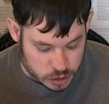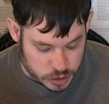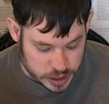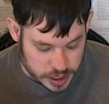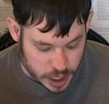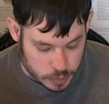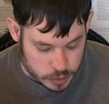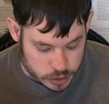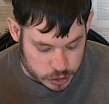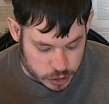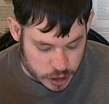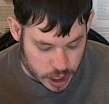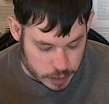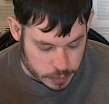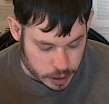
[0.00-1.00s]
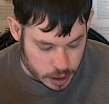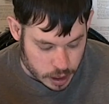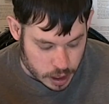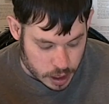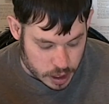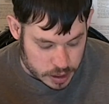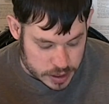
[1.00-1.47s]
his shrink had prescribed.
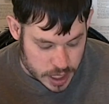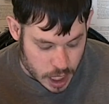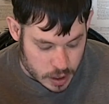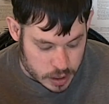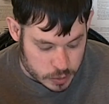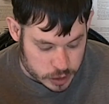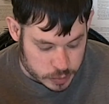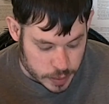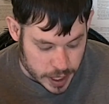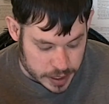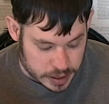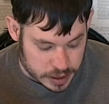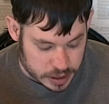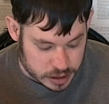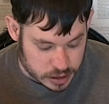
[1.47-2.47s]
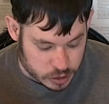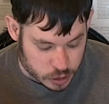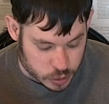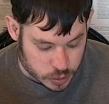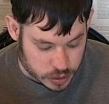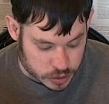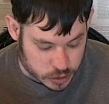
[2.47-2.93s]
Now he was back
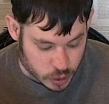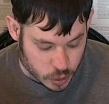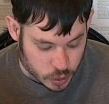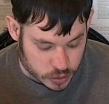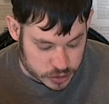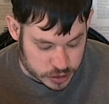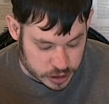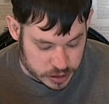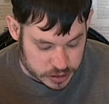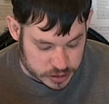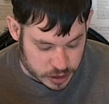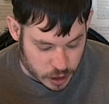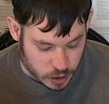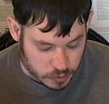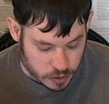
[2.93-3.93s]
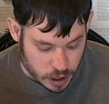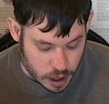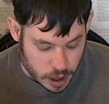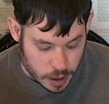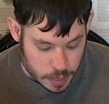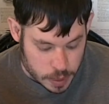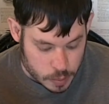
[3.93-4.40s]
into his old sunny self,
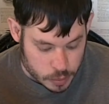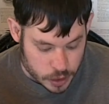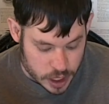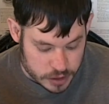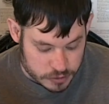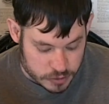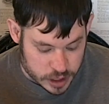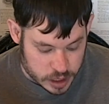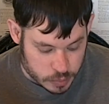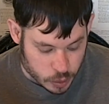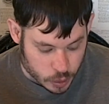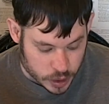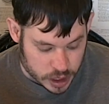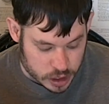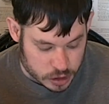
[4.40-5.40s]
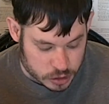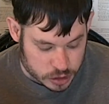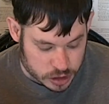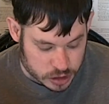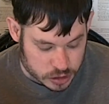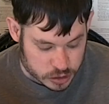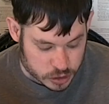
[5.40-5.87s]
the bright, funny boy
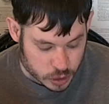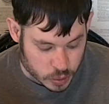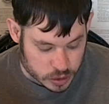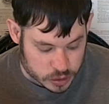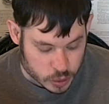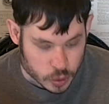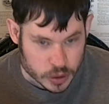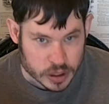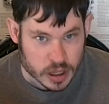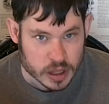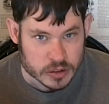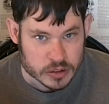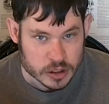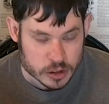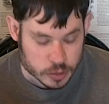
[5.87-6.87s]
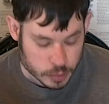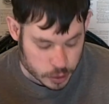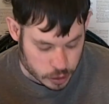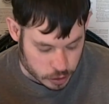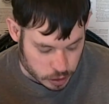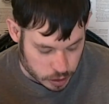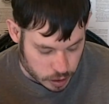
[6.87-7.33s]
she so adored since
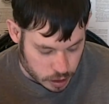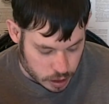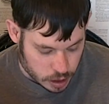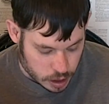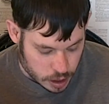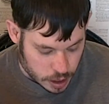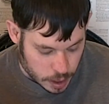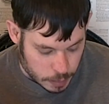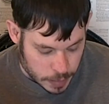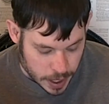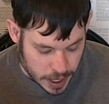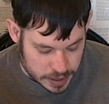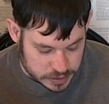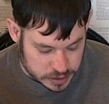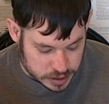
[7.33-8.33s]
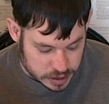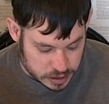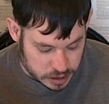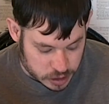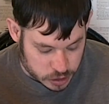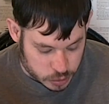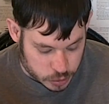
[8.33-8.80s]
birth. Passing
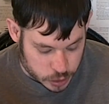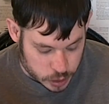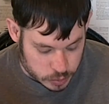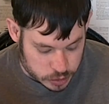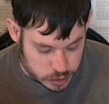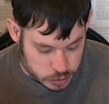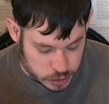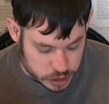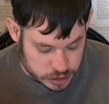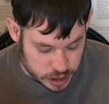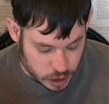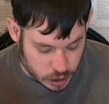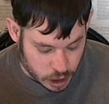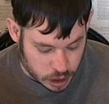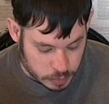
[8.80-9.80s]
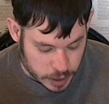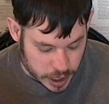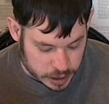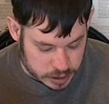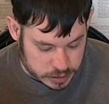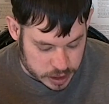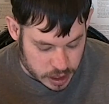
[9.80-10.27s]
in his room, she reached out
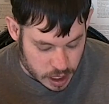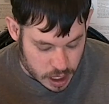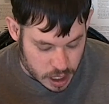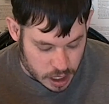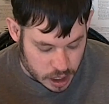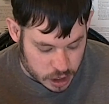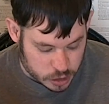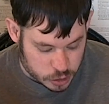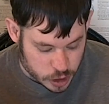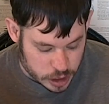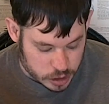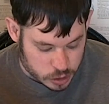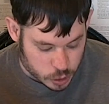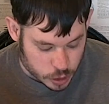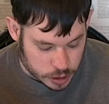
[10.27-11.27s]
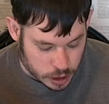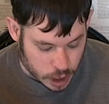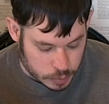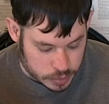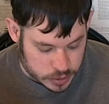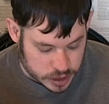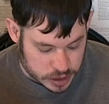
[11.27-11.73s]
automatically and tried the
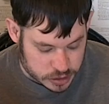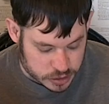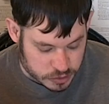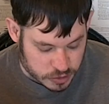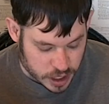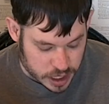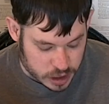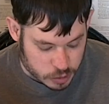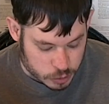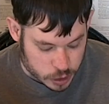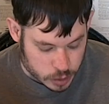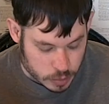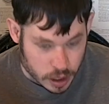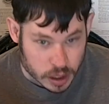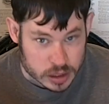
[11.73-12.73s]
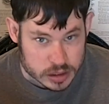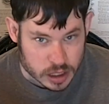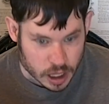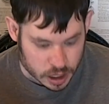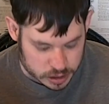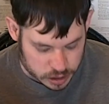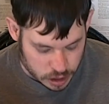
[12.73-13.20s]
doorknob, pleased to find the room
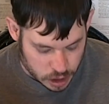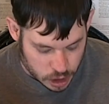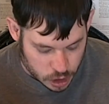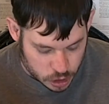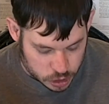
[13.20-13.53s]
unlocked.